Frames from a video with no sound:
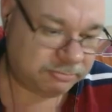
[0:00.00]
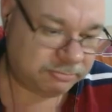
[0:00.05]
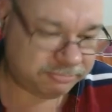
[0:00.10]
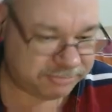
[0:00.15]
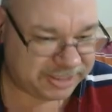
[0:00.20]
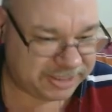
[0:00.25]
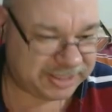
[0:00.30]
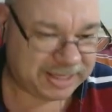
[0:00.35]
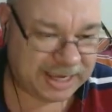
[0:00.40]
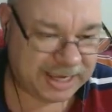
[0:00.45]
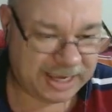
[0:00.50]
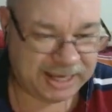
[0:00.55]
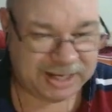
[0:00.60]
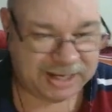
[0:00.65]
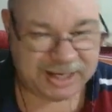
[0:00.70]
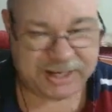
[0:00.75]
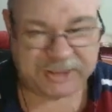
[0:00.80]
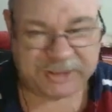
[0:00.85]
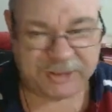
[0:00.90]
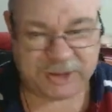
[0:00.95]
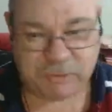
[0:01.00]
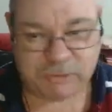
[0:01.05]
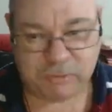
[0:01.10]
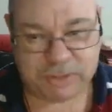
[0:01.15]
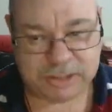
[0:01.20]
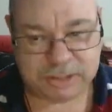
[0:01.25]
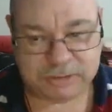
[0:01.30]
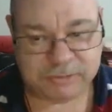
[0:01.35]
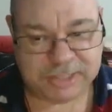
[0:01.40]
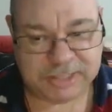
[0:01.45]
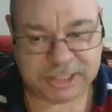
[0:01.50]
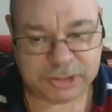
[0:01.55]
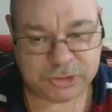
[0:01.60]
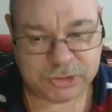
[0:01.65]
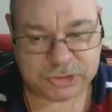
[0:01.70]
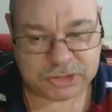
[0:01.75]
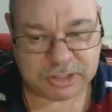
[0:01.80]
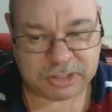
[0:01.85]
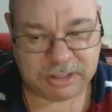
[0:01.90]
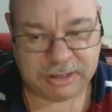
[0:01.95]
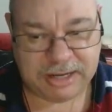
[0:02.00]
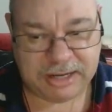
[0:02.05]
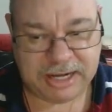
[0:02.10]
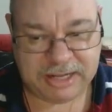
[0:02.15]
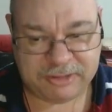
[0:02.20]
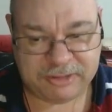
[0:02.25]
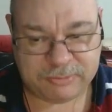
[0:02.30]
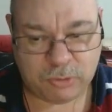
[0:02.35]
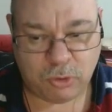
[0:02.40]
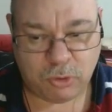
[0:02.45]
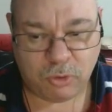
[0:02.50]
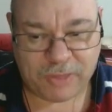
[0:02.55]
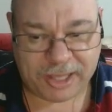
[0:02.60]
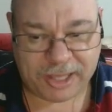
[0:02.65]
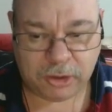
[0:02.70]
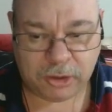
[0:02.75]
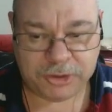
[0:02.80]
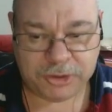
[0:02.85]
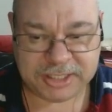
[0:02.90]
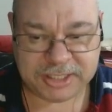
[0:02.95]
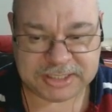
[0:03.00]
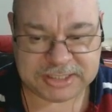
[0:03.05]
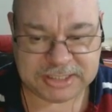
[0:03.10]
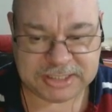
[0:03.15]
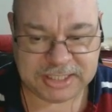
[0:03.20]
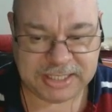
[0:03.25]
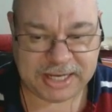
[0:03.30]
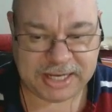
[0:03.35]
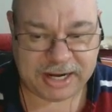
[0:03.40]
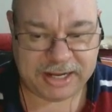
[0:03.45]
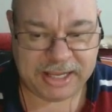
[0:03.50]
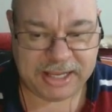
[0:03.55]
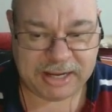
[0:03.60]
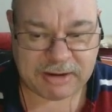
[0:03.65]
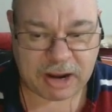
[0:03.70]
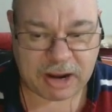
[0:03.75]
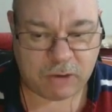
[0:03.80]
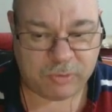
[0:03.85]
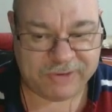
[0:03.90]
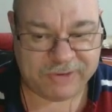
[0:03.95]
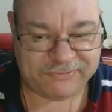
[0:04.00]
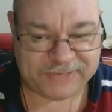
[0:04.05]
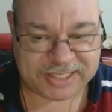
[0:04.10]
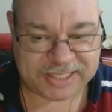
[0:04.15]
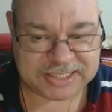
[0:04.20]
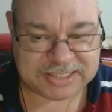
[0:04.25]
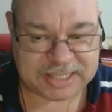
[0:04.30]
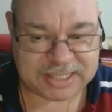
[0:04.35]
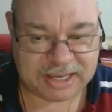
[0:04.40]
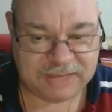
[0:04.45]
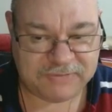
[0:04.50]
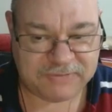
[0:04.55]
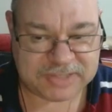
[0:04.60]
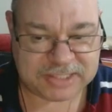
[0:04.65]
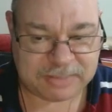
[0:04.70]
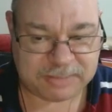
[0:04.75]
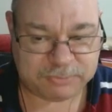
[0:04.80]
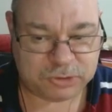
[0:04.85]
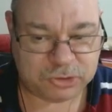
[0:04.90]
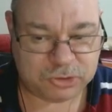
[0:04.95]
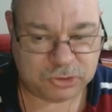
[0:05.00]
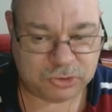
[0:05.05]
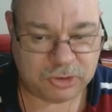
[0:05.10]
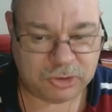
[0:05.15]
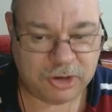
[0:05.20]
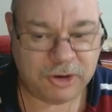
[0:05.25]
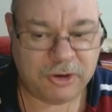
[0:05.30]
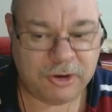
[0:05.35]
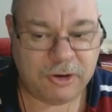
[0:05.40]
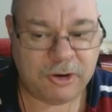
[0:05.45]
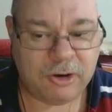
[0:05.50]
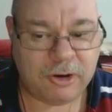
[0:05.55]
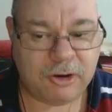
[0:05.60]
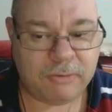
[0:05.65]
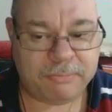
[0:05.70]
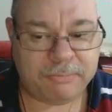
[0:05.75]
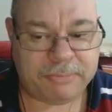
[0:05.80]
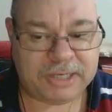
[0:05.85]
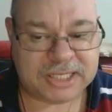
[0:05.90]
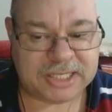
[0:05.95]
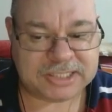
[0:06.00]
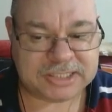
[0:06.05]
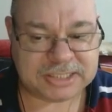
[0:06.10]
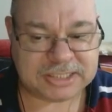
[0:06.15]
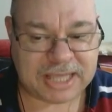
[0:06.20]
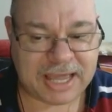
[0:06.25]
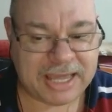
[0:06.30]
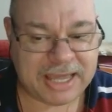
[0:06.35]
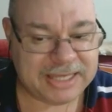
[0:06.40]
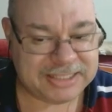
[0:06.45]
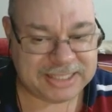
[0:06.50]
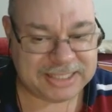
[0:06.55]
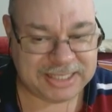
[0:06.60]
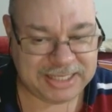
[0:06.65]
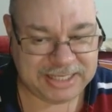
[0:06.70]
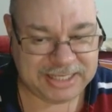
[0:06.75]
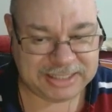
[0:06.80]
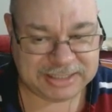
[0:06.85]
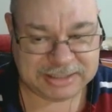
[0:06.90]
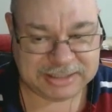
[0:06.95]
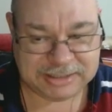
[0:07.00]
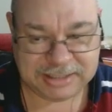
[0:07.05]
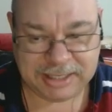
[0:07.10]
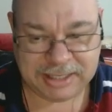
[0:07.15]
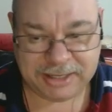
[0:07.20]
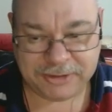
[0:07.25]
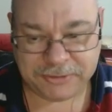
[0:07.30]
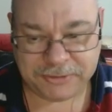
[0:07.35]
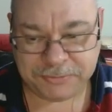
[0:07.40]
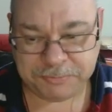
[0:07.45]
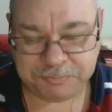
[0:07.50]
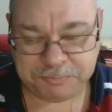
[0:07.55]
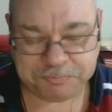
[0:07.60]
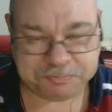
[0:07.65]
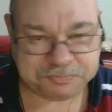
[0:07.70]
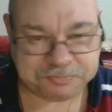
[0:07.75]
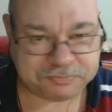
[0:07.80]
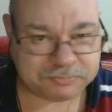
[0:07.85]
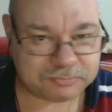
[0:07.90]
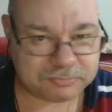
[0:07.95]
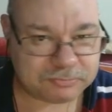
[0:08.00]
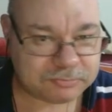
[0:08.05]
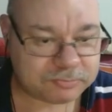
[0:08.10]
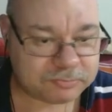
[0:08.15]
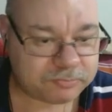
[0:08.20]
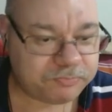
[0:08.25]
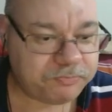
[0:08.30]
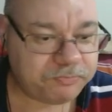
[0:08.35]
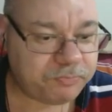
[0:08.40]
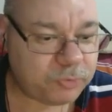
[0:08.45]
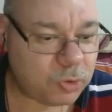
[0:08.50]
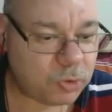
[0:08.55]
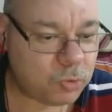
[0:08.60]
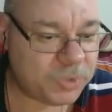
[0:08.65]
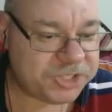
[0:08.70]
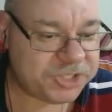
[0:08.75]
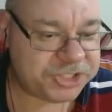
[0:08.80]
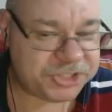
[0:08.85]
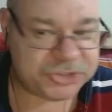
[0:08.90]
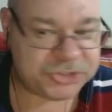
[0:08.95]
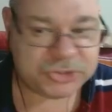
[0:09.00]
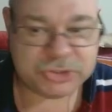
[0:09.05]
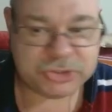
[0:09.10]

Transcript: But again, I don't think I really use any of them all that lot. You can see down here, our reflex save is up to plus 18 now, which is